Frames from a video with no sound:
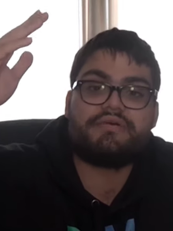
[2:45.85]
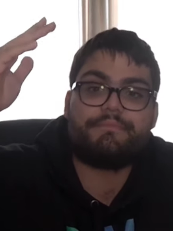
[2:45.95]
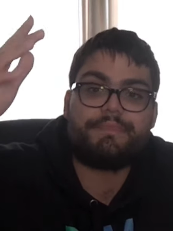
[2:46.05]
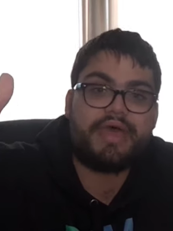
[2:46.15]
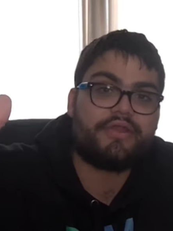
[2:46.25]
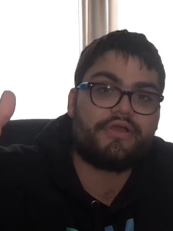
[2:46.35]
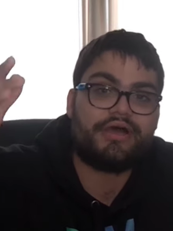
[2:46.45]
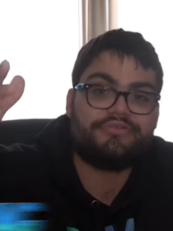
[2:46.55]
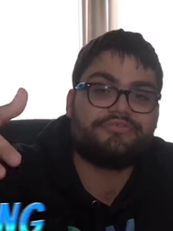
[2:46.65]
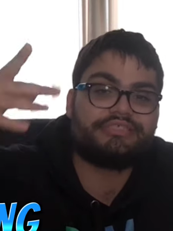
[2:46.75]
a better
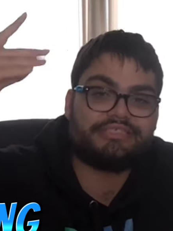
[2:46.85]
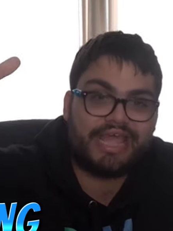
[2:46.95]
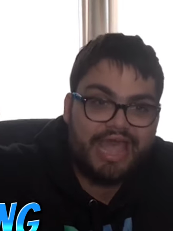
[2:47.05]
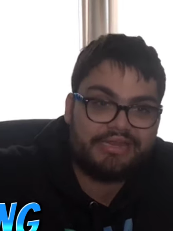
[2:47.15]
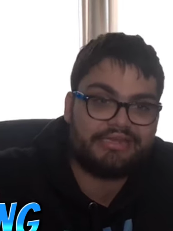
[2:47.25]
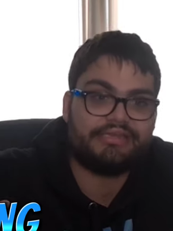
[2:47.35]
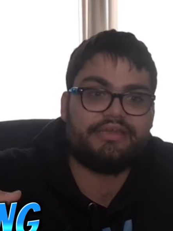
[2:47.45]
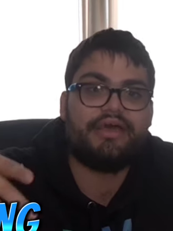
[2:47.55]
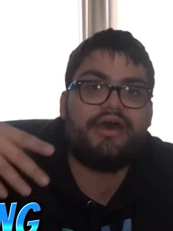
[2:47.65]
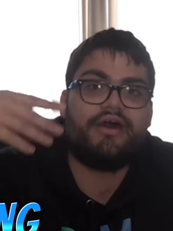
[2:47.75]
understanding